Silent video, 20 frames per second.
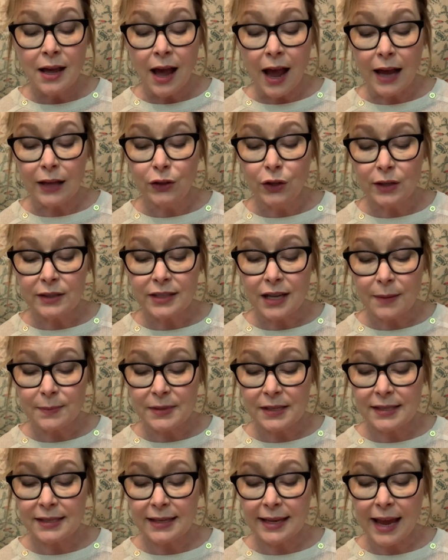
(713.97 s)
I looked up
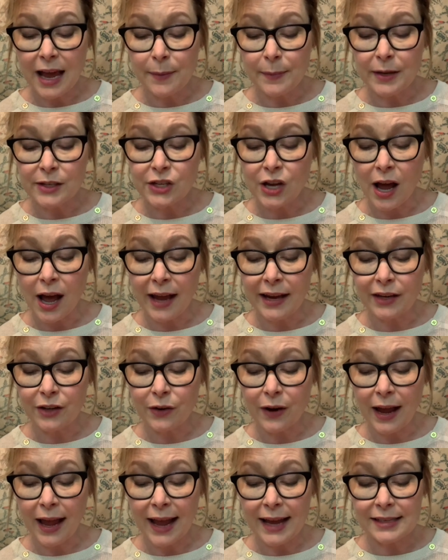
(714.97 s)
to see how much higher
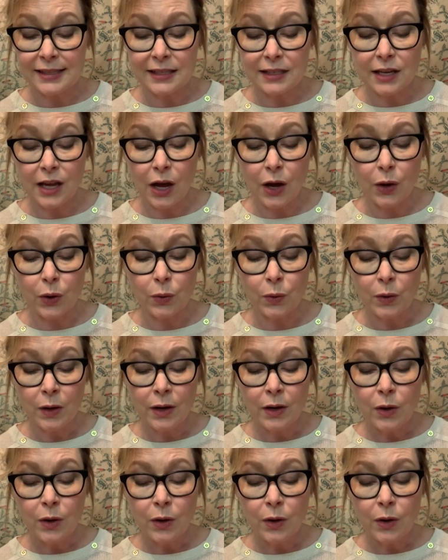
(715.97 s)
I had to go